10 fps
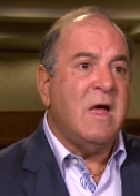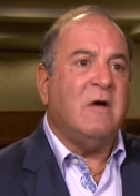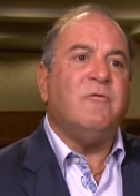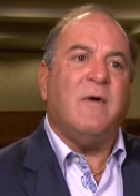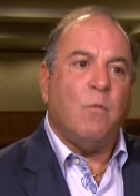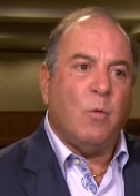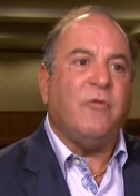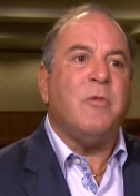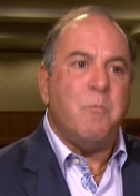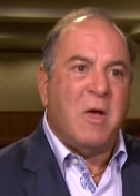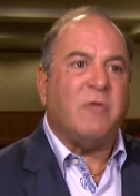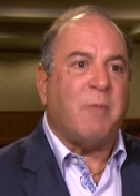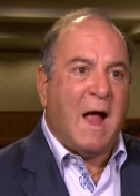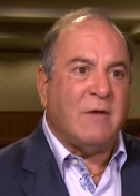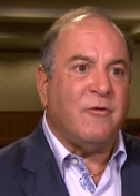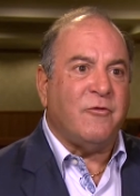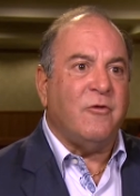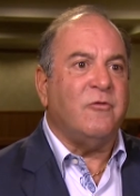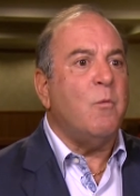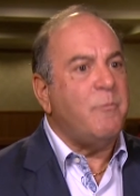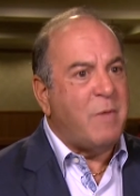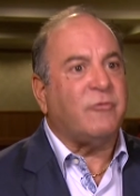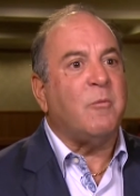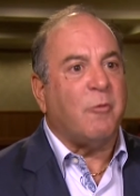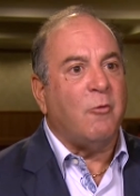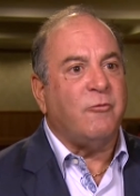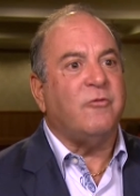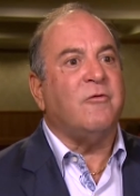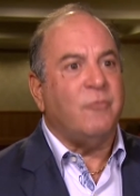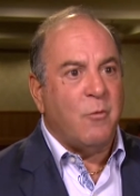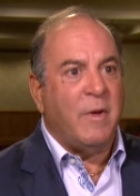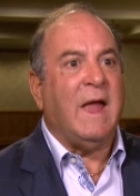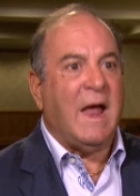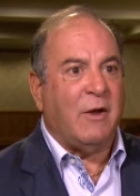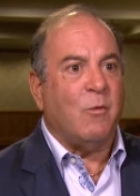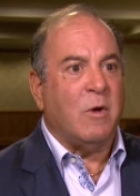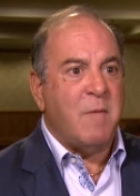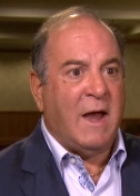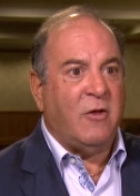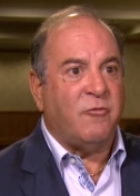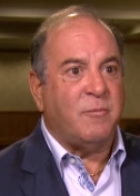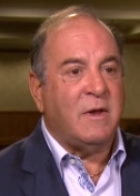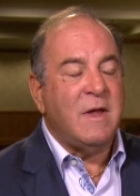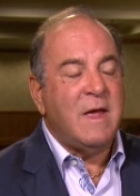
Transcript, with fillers: of what's the best practices and best approaches of doing category management.